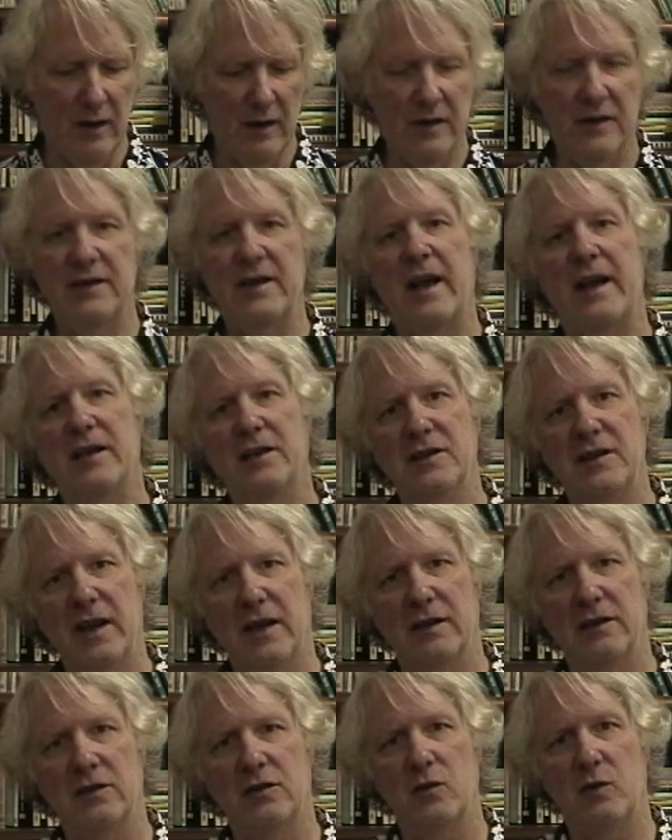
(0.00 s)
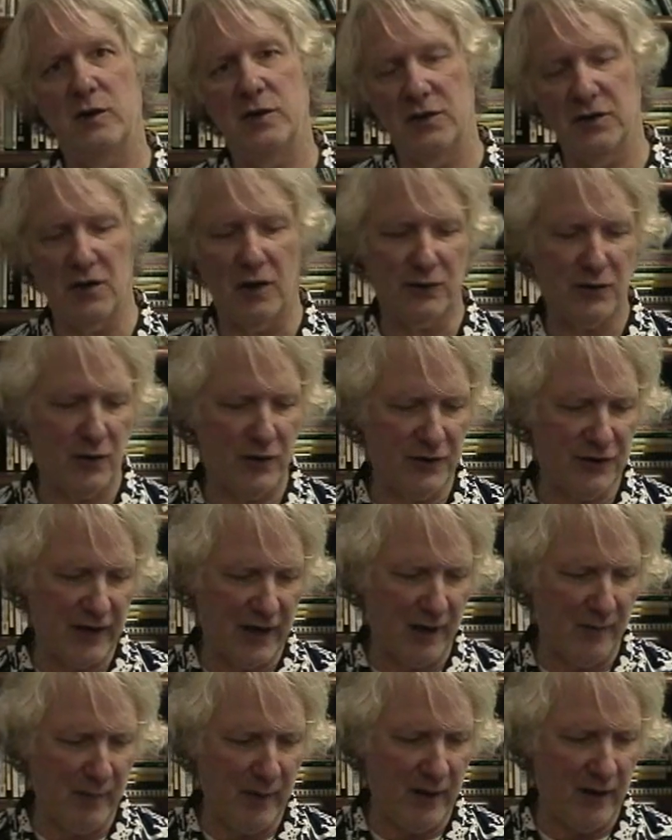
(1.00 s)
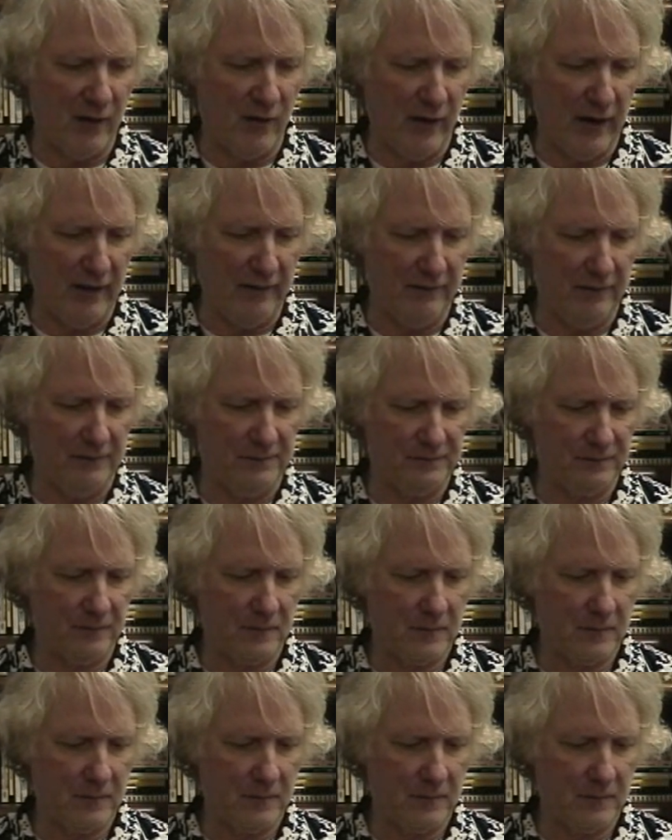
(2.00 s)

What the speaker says: Second sentence, which is also the second paragraph.